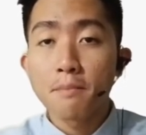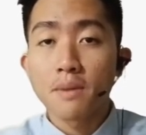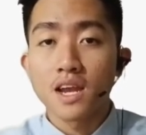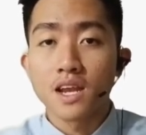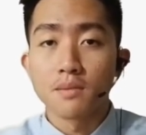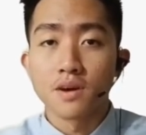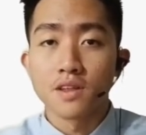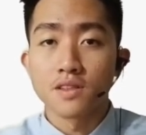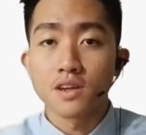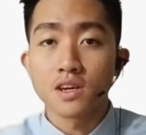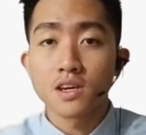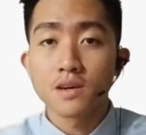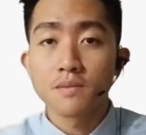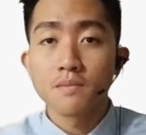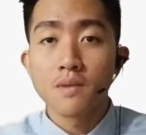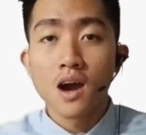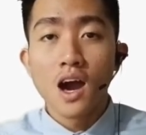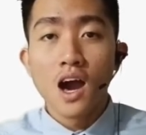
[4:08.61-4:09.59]

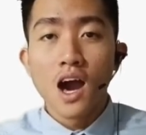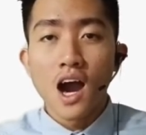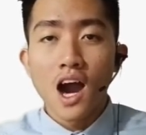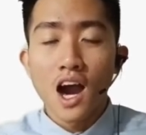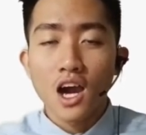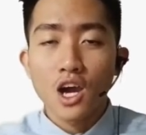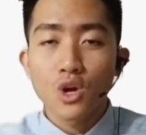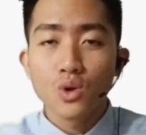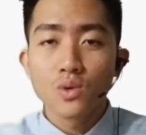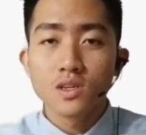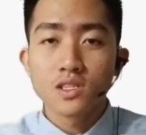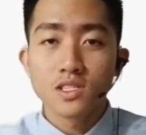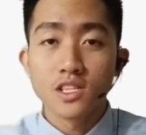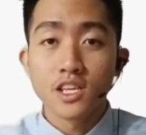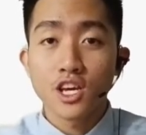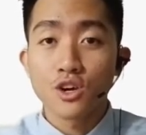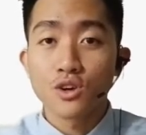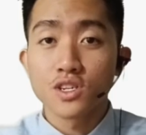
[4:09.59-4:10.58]
malabathrium aqueous
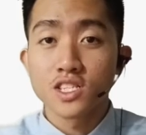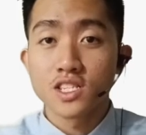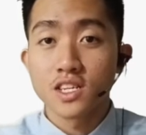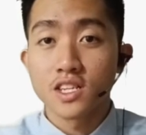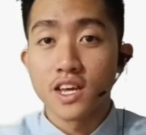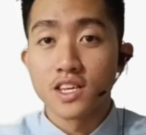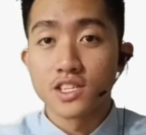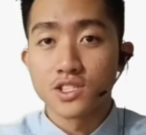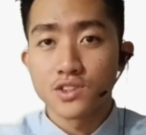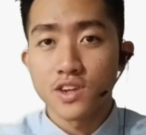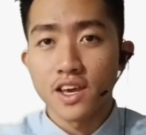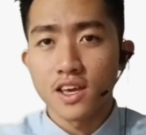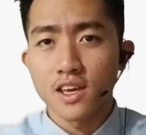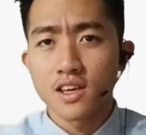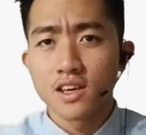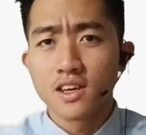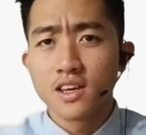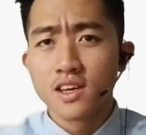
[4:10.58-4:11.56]
decoction
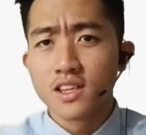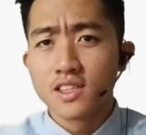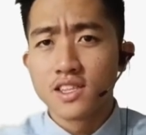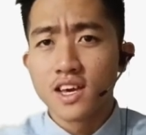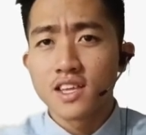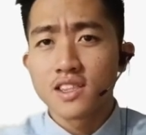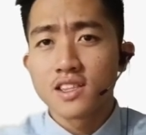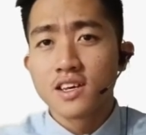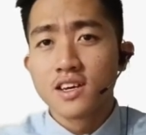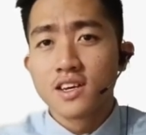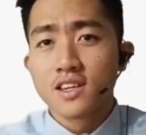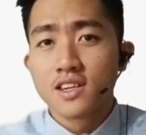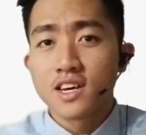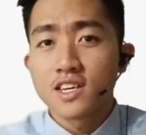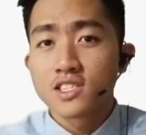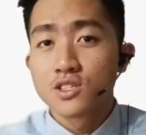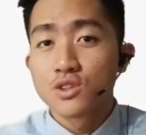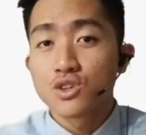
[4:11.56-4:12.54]
extract that
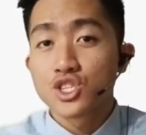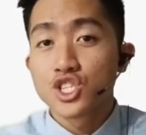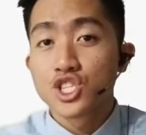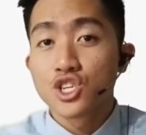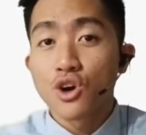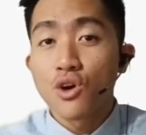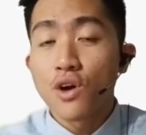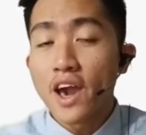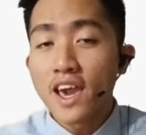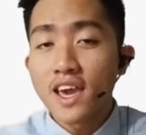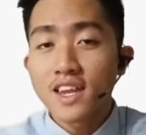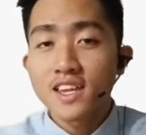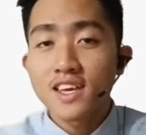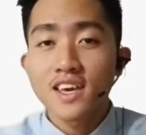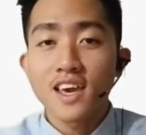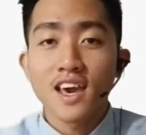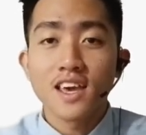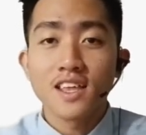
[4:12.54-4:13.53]
does not show
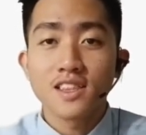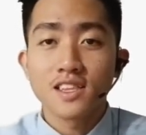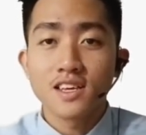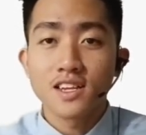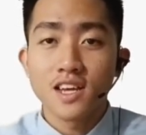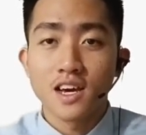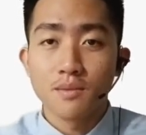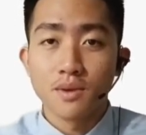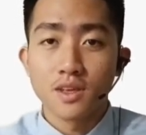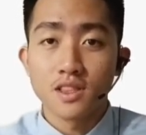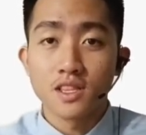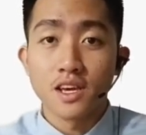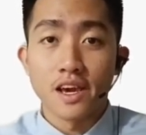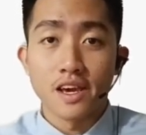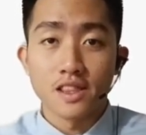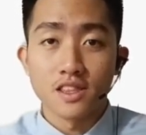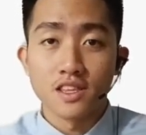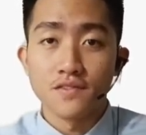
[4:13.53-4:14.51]
any
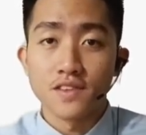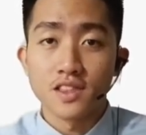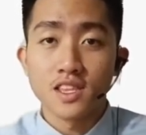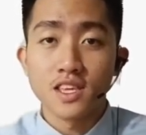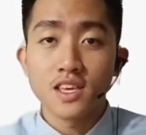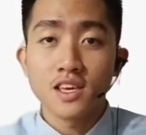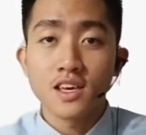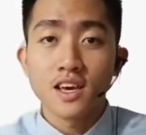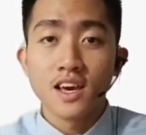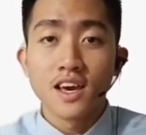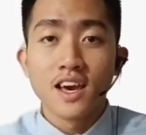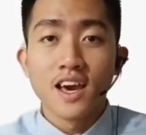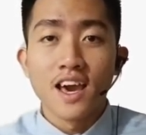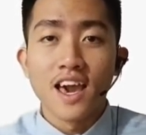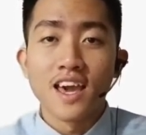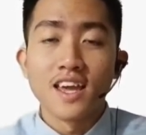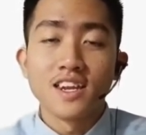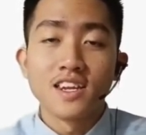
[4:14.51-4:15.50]
anti-diabetic activity
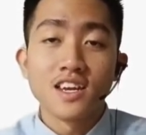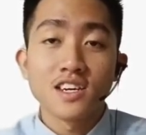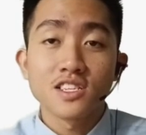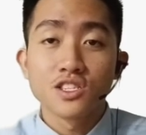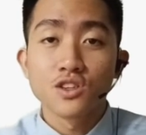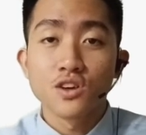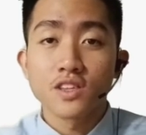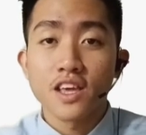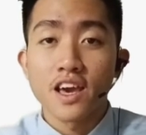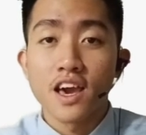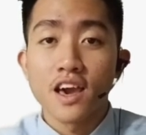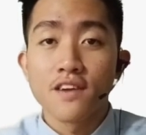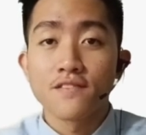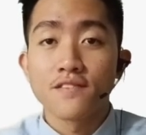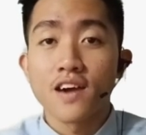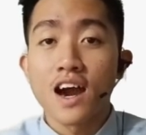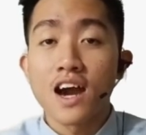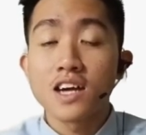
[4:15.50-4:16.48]
and does not
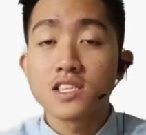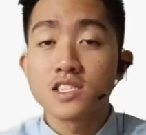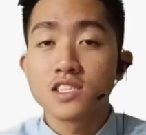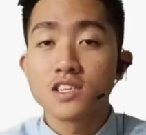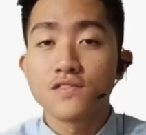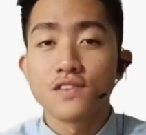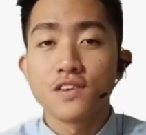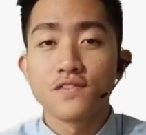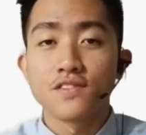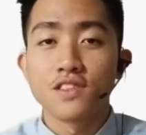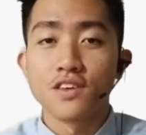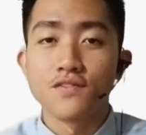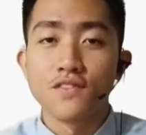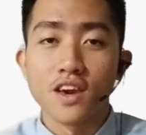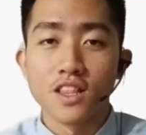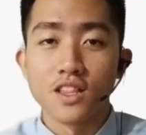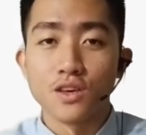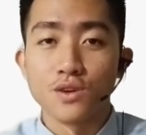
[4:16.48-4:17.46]
have IC50
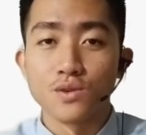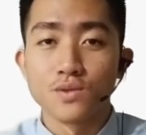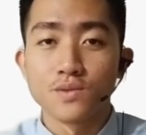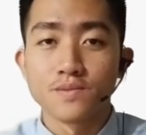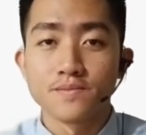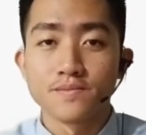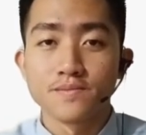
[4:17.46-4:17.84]
value.